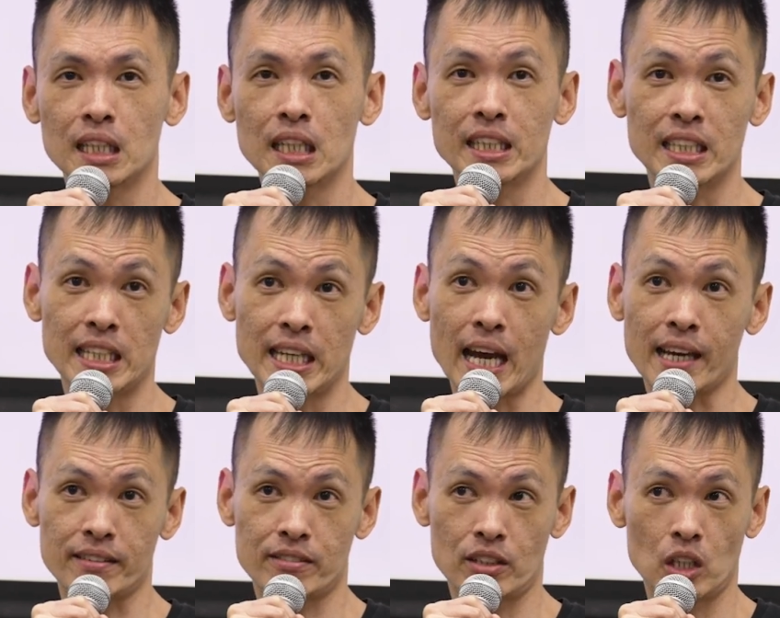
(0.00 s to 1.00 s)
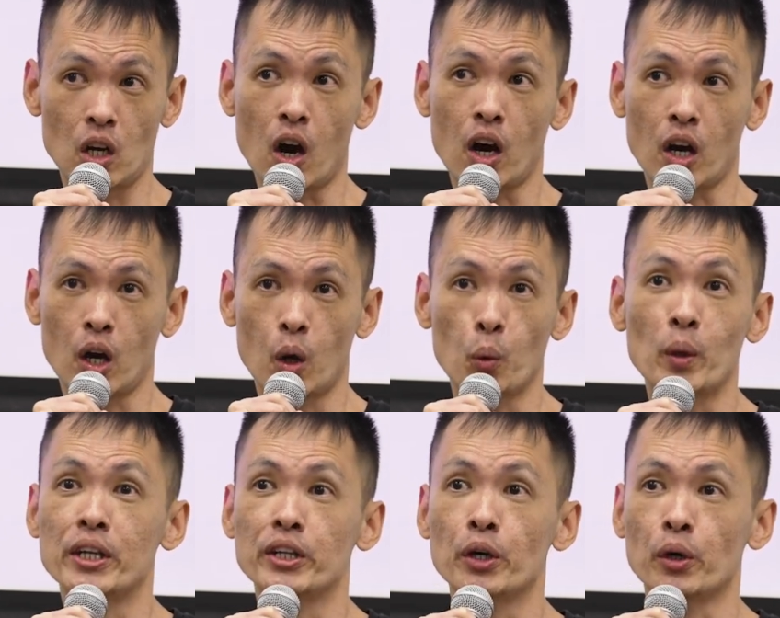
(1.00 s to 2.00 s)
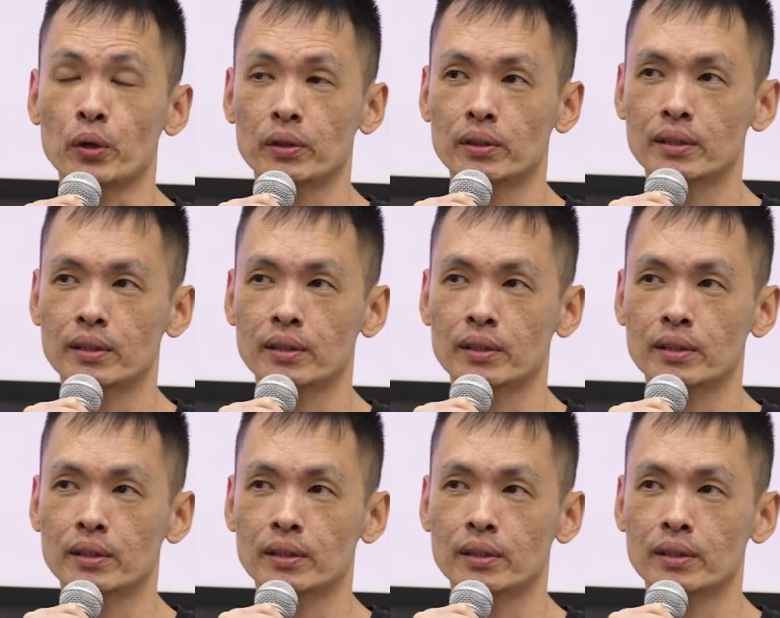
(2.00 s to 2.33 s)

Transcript: in a night's long window.